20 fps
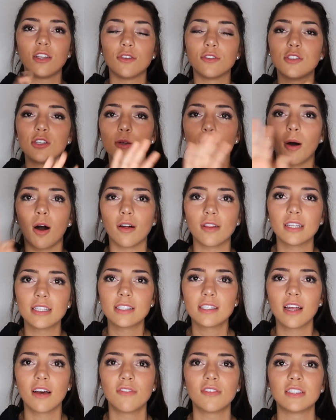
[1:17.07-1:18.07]
YouTube, all this
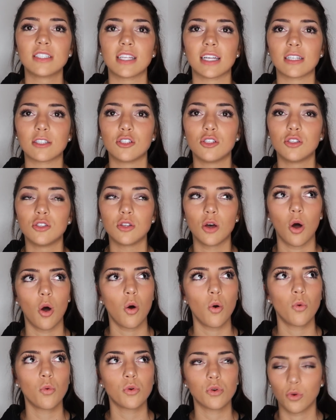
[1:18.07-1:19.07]
stuff is like
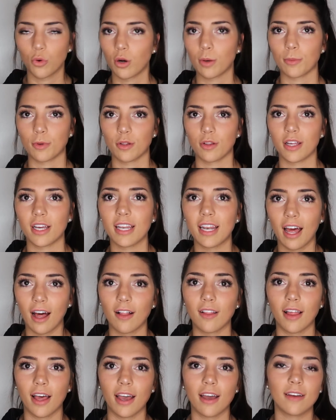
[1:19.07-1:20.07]
so normal in
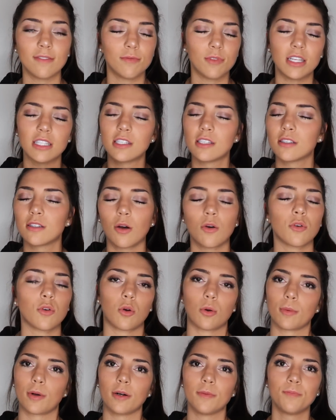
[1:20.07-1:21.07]
L A. It's so
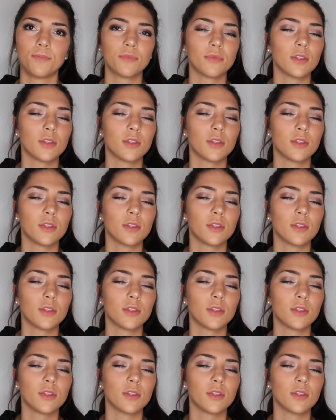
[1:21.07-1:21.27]
normal.